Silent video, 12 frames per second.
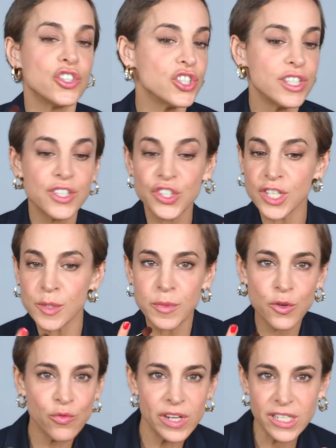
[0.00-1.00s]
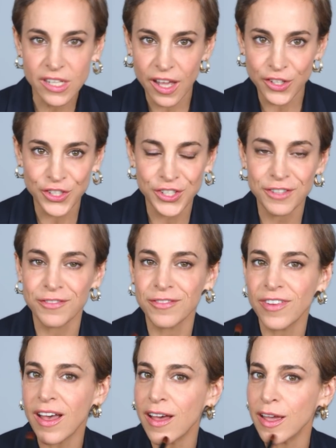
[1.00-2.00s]
she's just been retouched
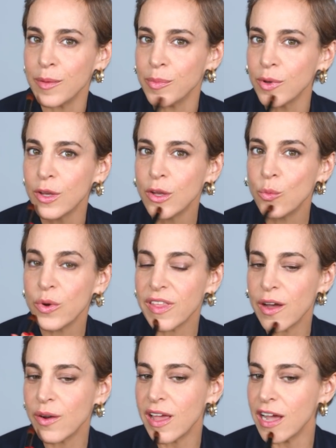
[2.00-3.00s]
vibe without